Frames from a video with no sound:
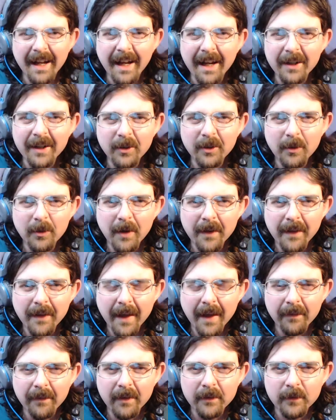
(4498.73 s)
I don't know why they
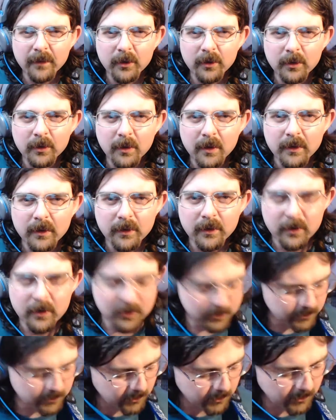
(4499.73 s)
have that first one as
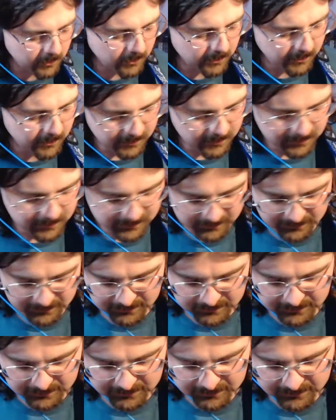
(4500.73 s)

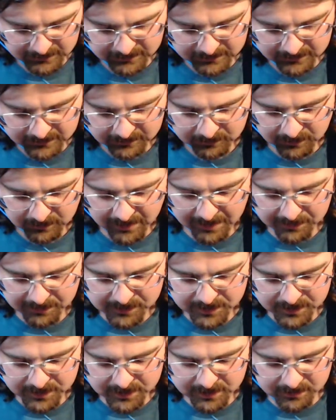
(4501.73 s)
2/4, where I
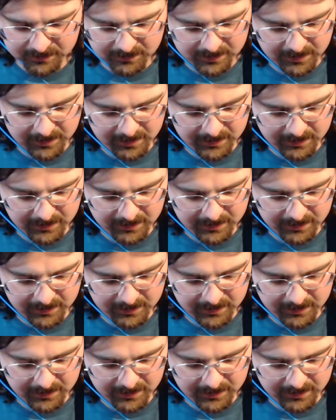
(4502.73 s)
would just do it.